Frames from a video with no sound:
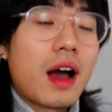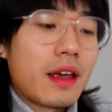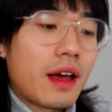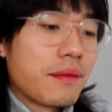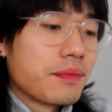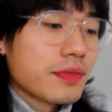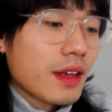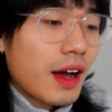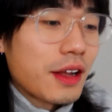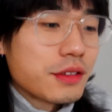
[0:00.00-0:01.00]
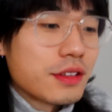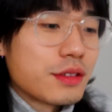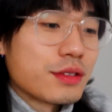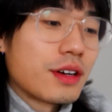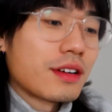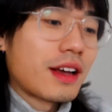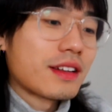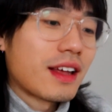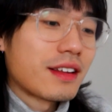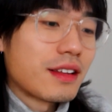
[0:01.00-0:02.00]
yeah. I don't need to talk
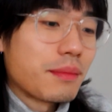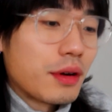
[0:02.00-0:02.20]
like that in the